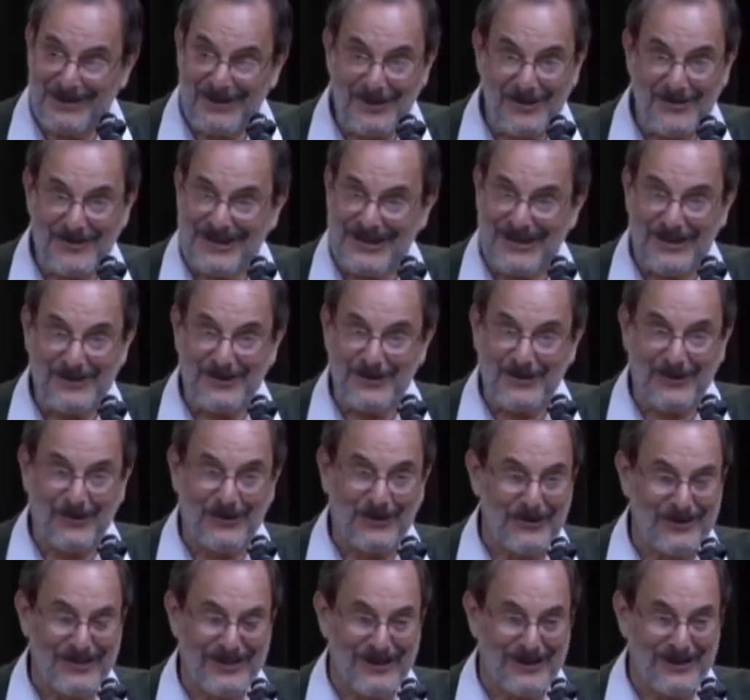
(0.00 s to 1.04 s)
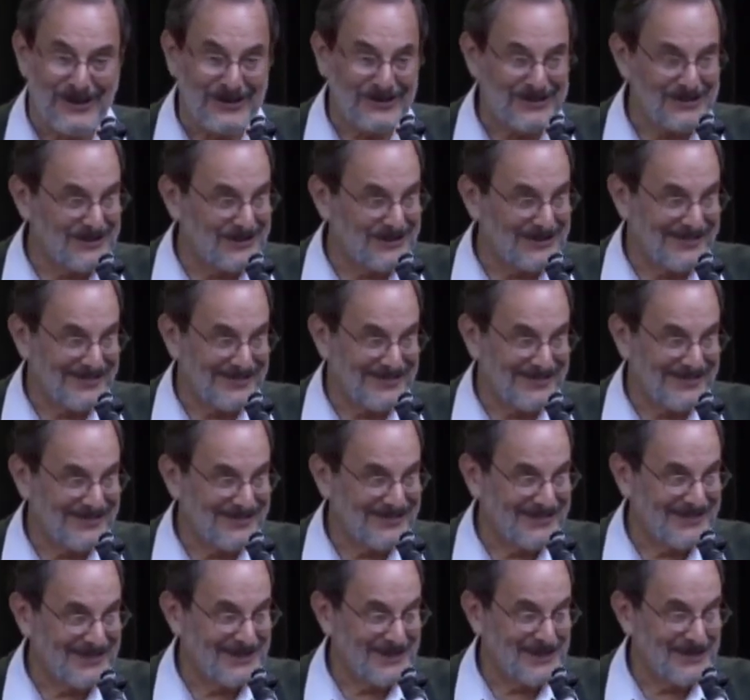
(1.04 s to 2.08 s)
No either or there.
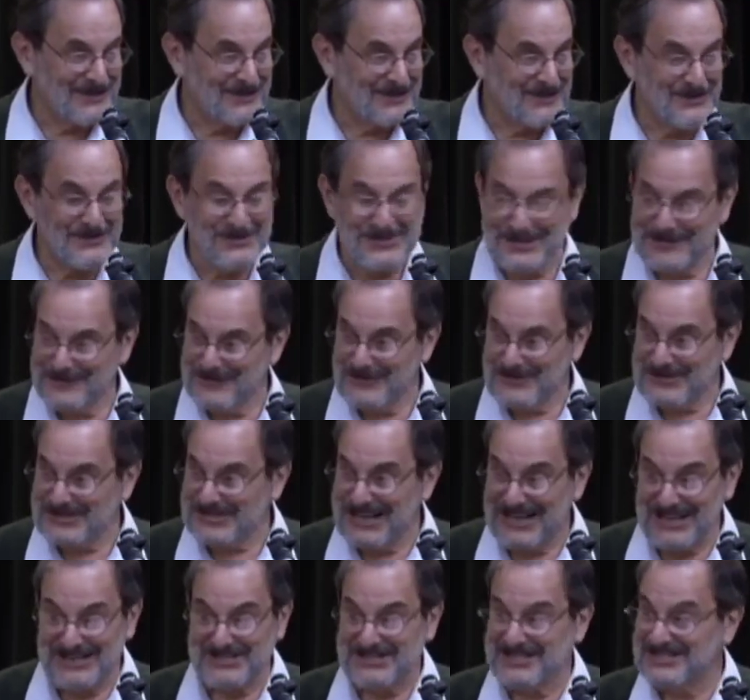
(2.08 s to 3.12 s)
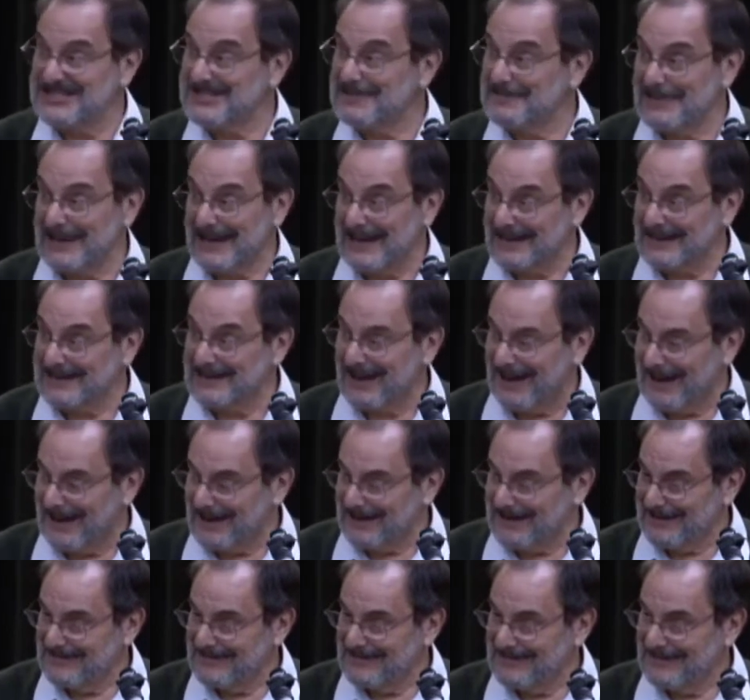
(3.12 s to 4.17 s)
Lucifer's not just a bad
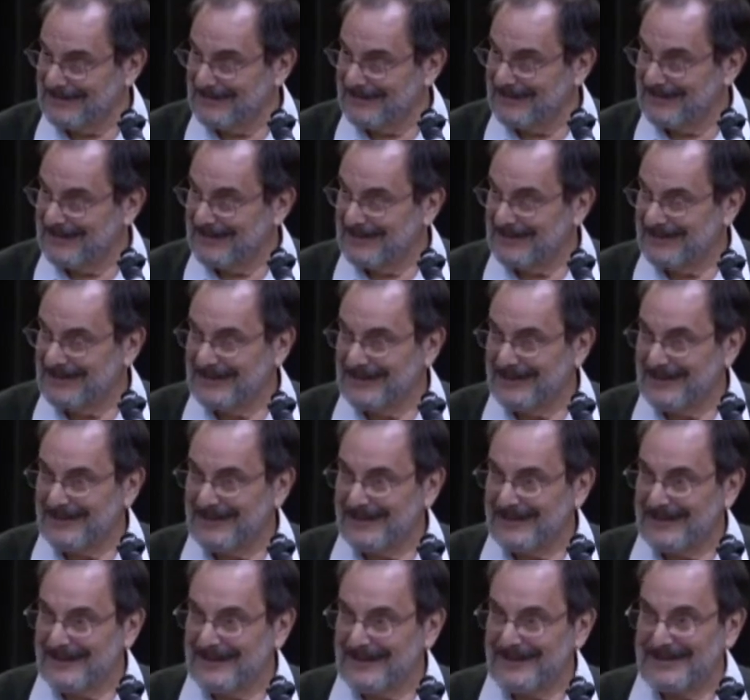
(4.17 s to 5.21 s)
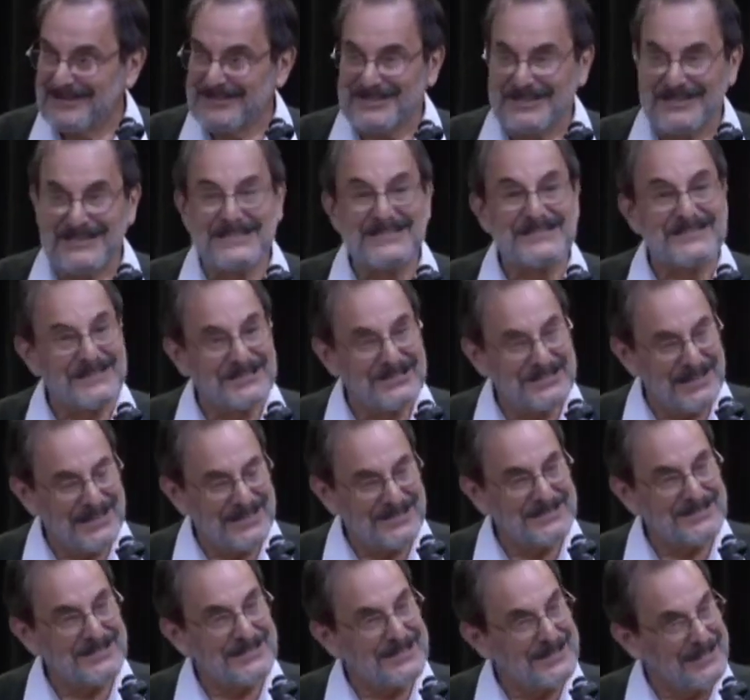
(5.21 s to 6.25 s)
guy. She's
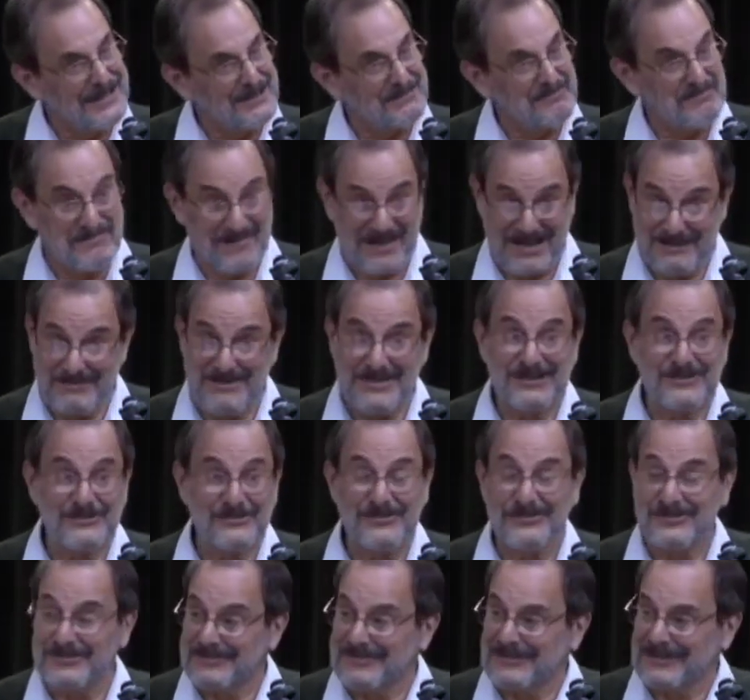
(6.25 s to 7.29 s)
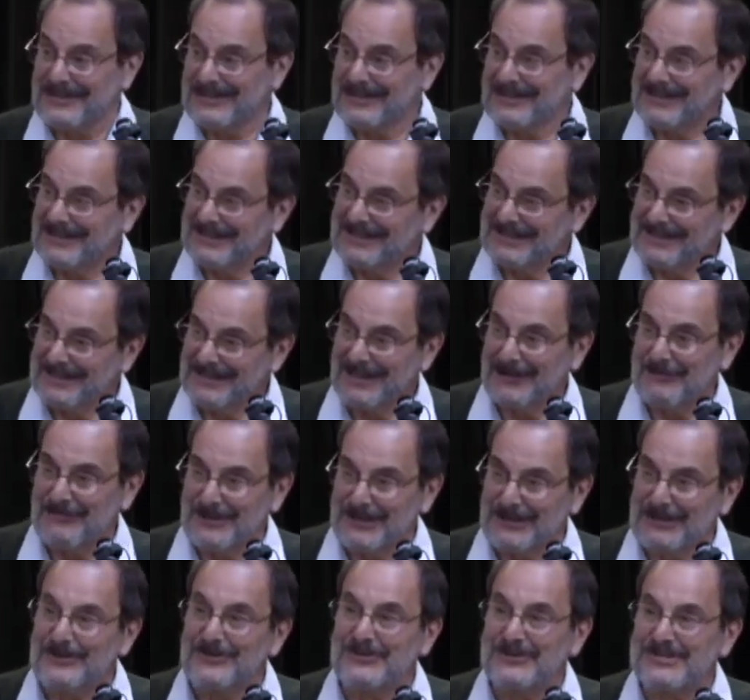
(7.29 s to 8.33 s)
suggesting, and maybe truthfully, that
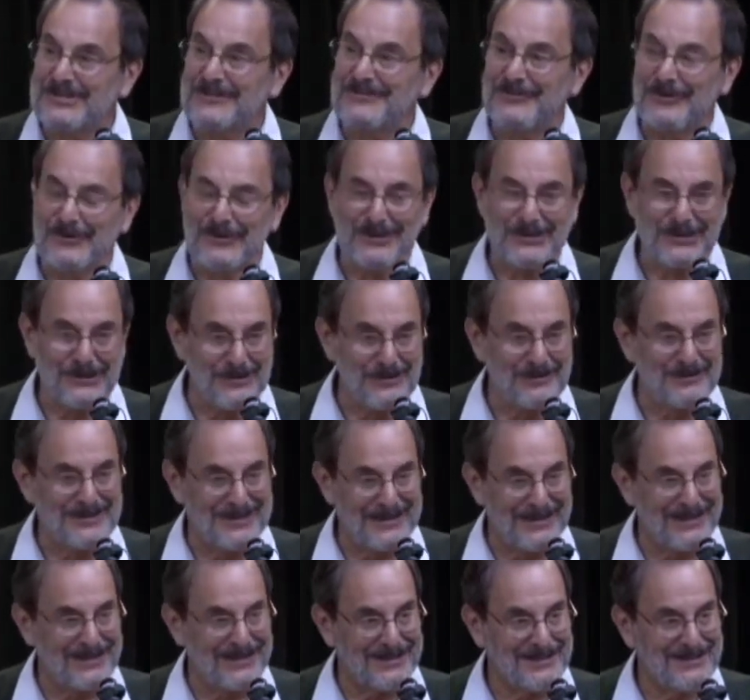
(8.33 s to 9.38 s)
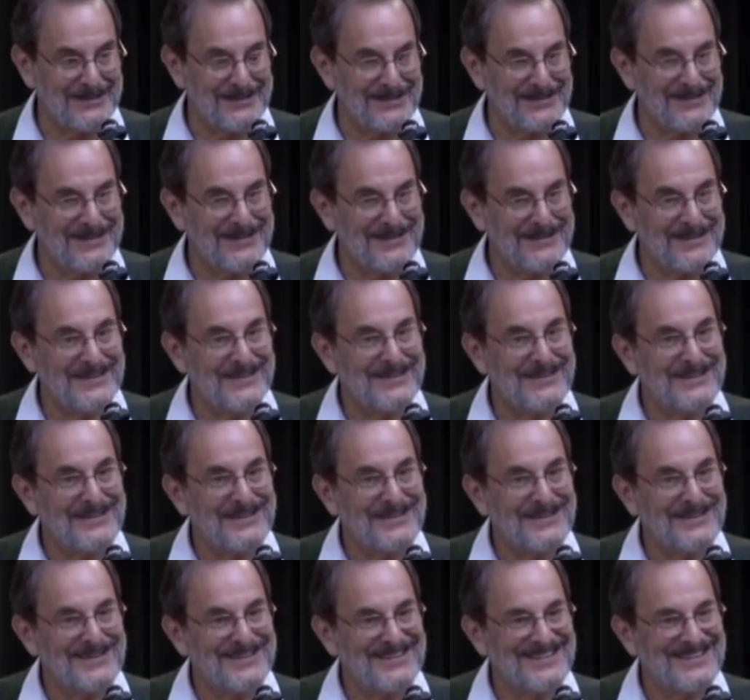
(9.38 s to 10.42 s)
what Lucifer illuminated
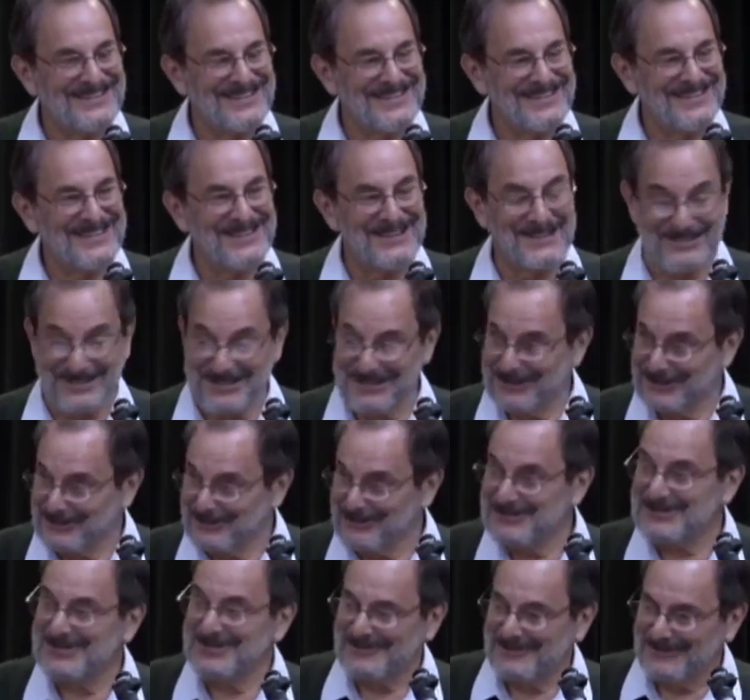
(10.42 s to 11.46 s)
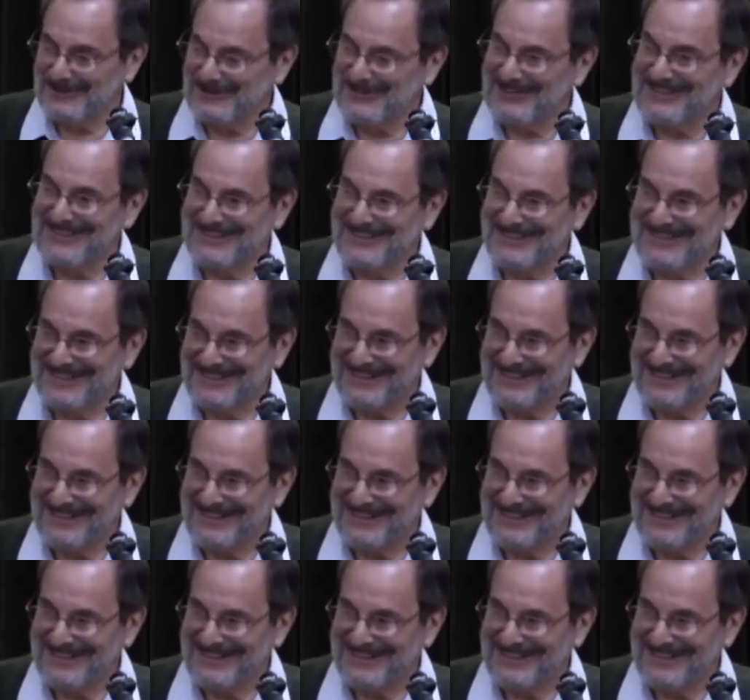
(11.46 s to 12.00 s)
is the Lucifer